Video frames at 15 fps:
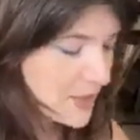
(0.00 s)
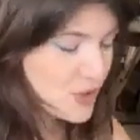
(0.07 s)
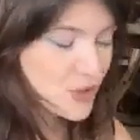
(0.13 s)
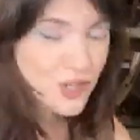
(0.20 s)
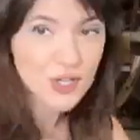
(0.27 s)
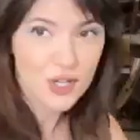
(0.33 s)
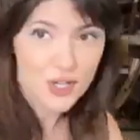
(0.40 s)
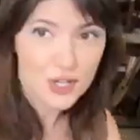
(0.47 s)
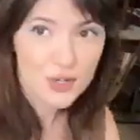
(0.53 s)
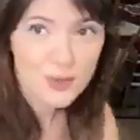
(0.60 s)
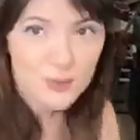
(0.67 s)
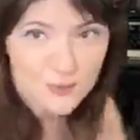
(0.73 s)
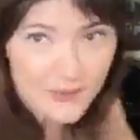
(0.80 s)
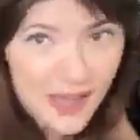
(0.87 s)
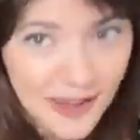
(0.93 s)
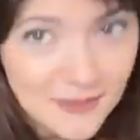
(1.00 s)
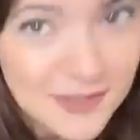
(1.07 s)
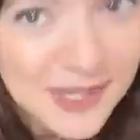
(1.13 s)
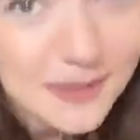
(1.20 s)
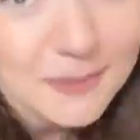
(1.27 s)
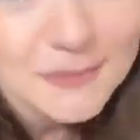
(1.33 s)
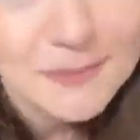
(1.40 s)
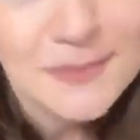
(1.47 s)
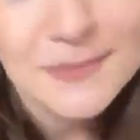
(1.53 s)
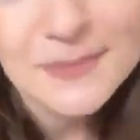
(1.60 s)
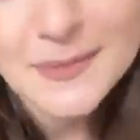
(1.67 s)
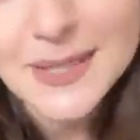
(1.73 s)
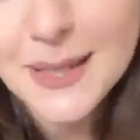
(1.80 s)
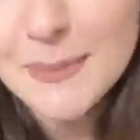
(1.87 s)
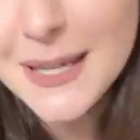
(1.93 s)
But just so you have
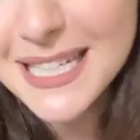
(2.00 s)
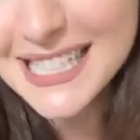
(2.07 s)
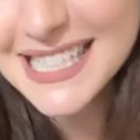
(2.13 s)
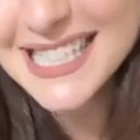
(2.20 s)
something